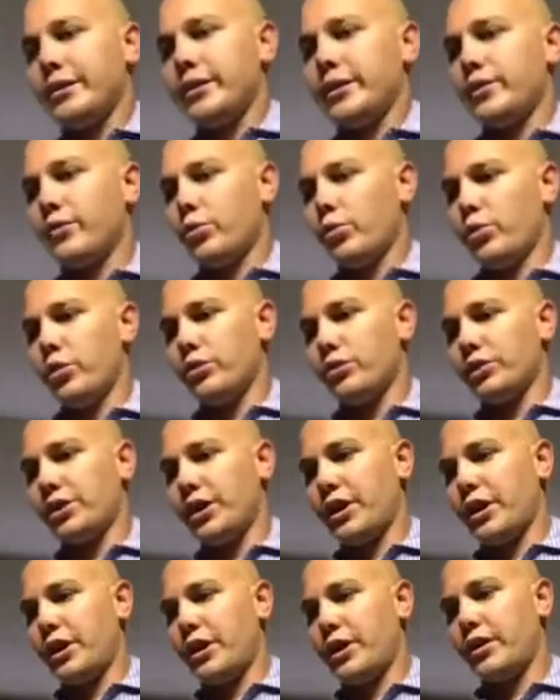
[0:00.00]
Did an oil
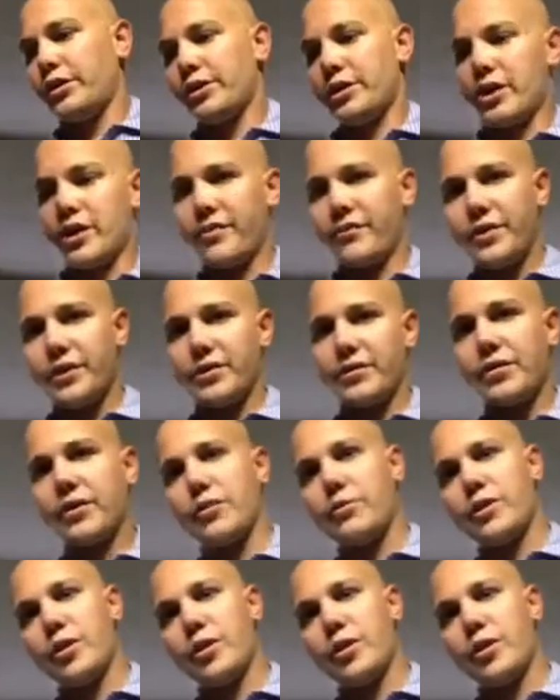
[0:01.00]
change, obviously,